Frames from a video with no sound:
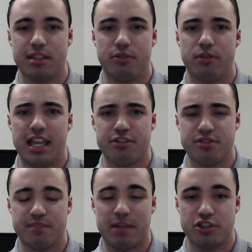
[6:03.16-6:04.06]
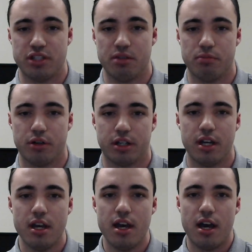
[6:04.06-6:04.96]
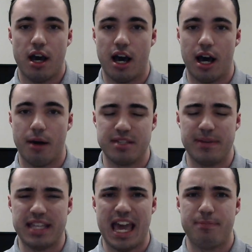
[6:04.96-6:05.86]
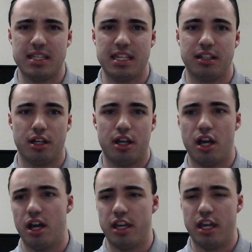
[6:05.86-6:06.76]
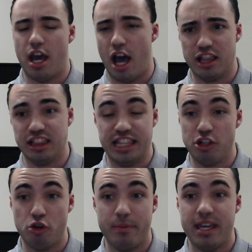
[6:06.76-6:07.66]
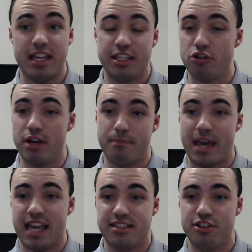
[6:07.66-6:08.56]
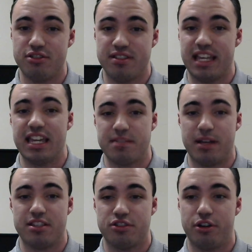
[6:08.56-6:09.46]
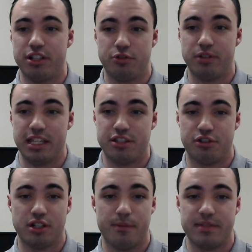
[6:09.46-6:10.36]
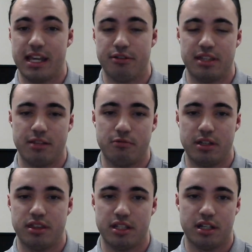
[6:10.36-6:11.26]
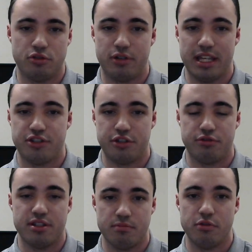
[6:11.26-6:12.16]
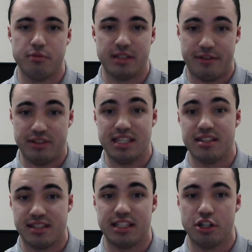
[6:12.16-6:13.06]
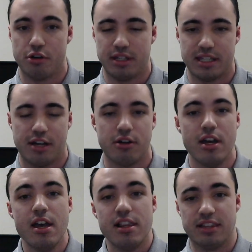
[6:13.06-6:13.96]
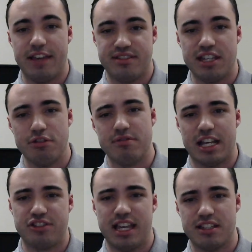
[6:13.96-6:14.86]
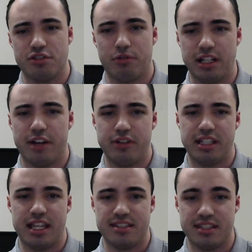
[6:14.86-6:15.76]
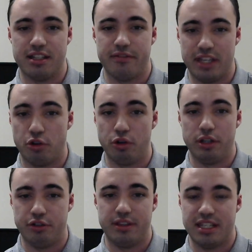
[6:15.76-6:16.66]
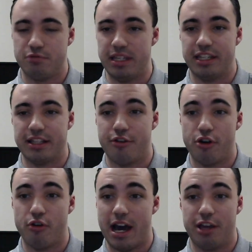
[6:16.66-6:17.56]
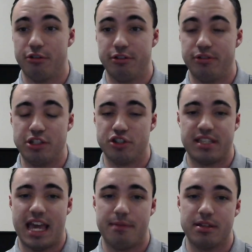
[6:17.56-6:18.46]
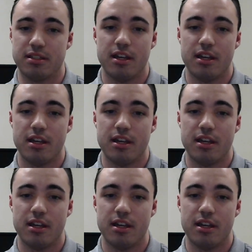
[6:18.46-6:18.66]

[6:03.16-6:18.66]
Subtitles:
that Anderson mentioned in the book. It's been happening a little bit, in past years and decades, but it's starting to really turn up now that with the transgenderism movement, everything is getting going now. LifeSite News actually had a story covering an incident of it earlier this week in Ohio. Literally just happened.